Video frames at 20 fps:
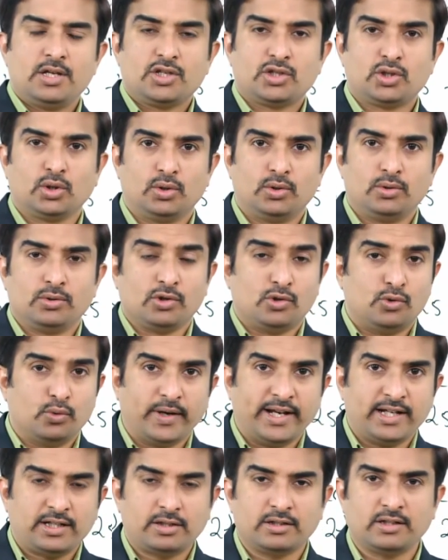so
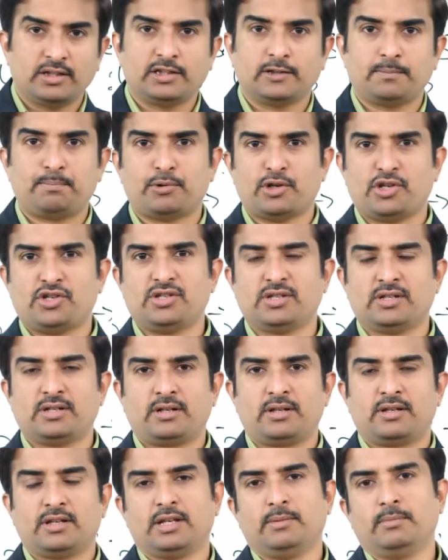greater the
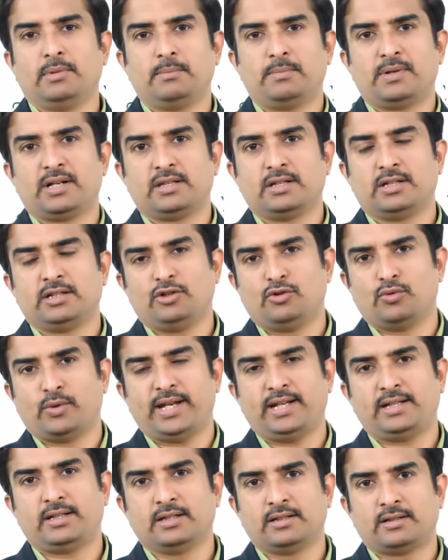pressure, remember that
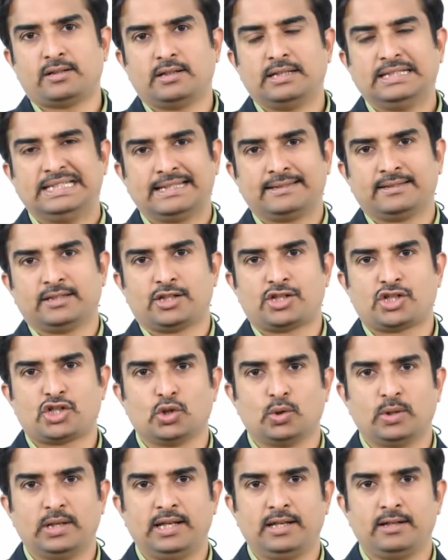greater the
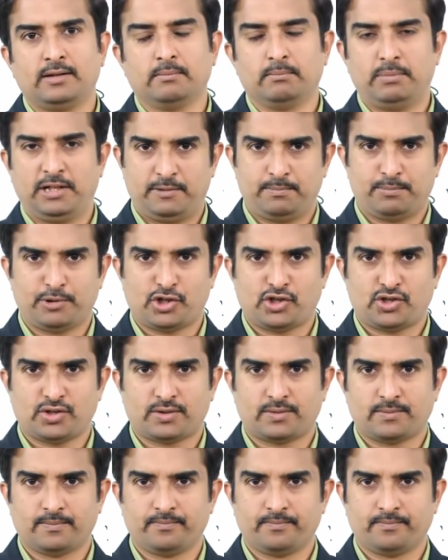systolic blood pressure.